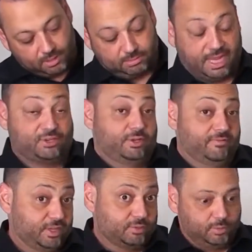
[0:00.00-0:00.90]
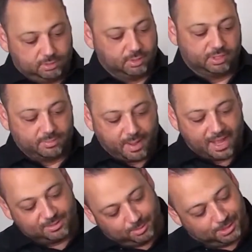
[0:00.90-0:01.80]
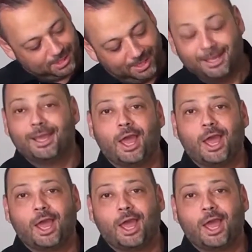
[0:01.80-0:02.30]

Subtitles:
it's actually invisible, so it's impossible to see,